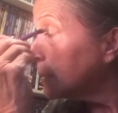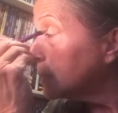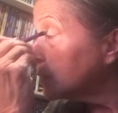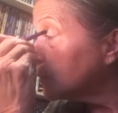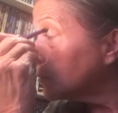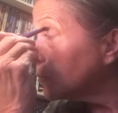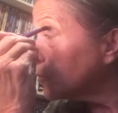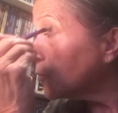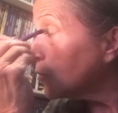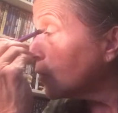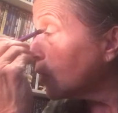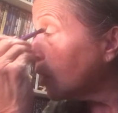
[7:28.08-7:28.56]

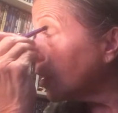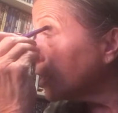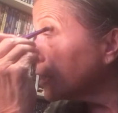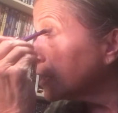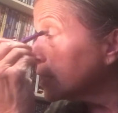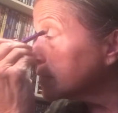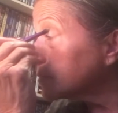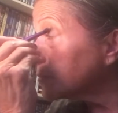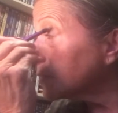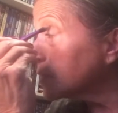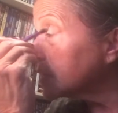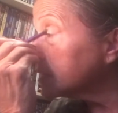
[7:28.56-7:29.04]

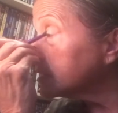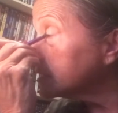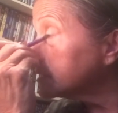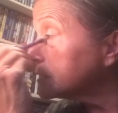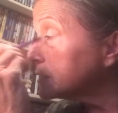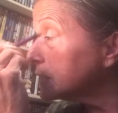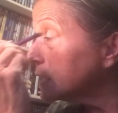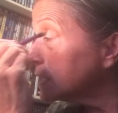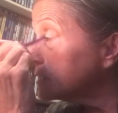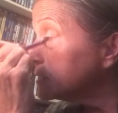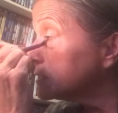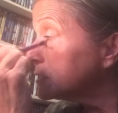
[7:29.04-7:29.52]
product, because it
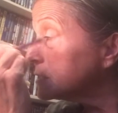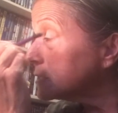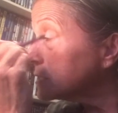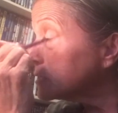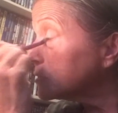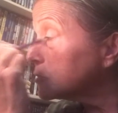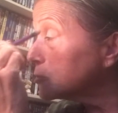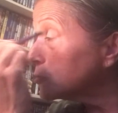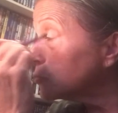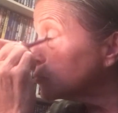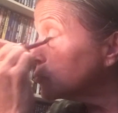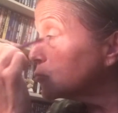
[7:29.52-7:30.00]
tends
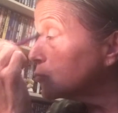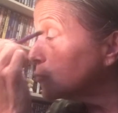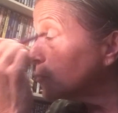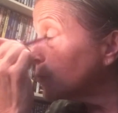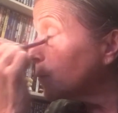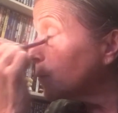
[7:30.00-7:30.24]
to,